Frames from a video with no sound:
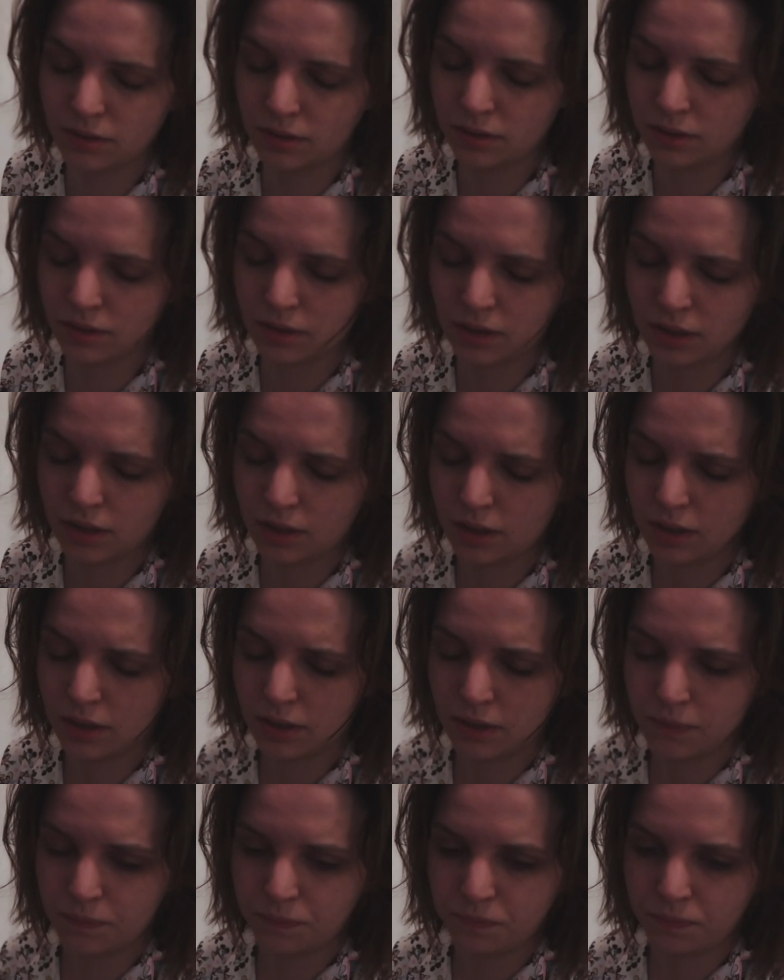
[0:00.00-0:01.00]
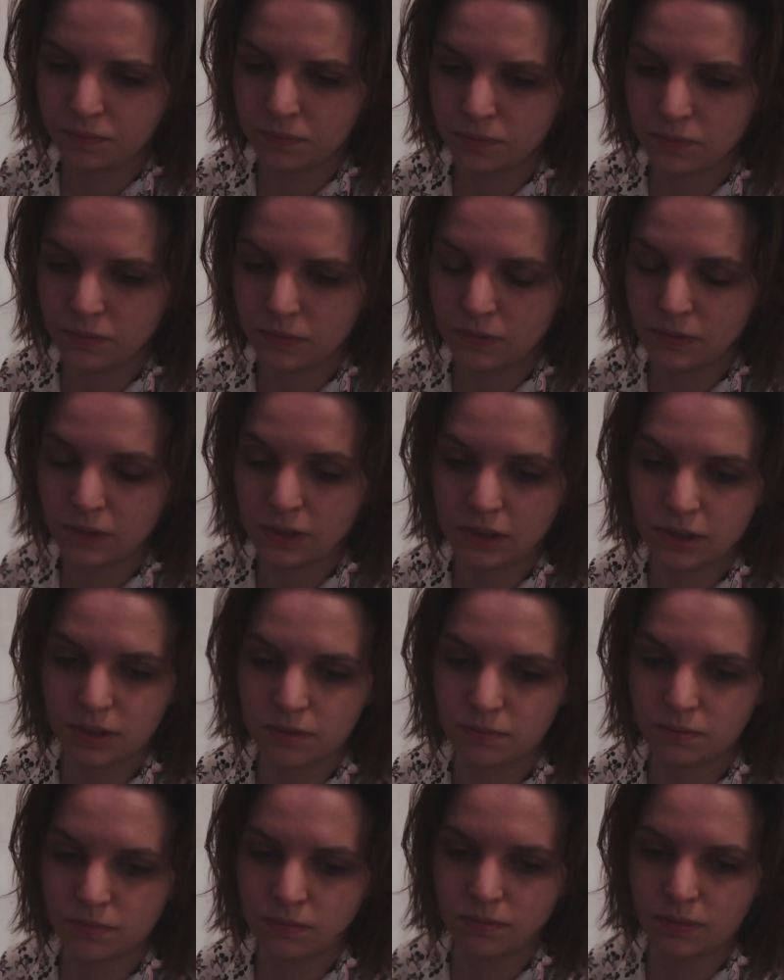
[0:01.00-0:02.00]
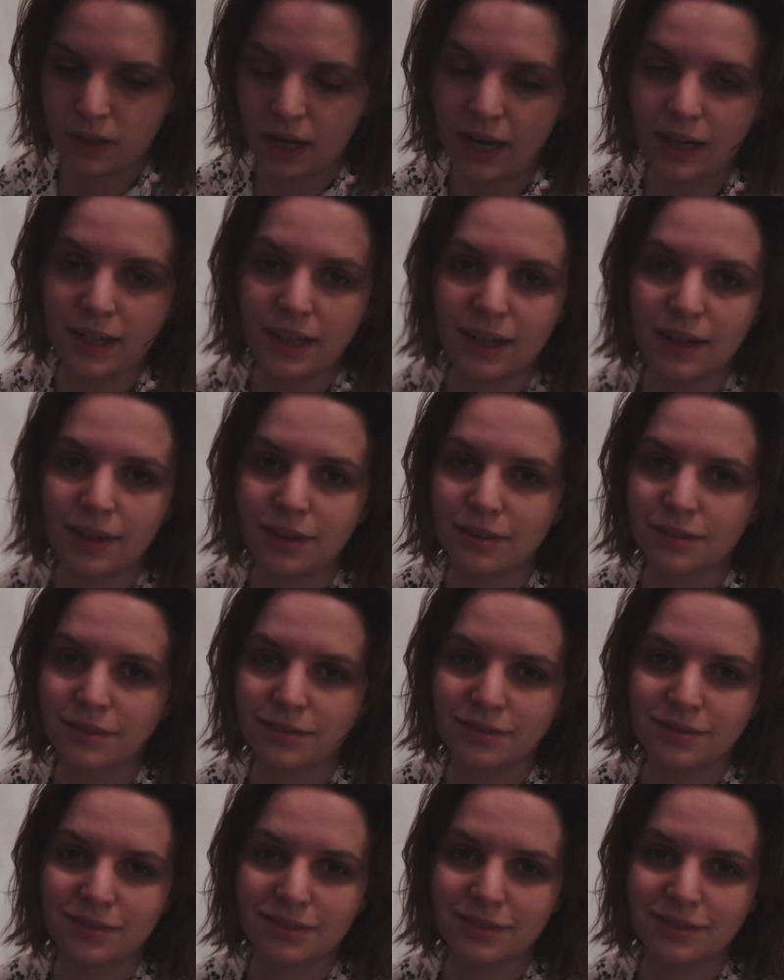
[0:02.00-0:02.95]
and just hanging out.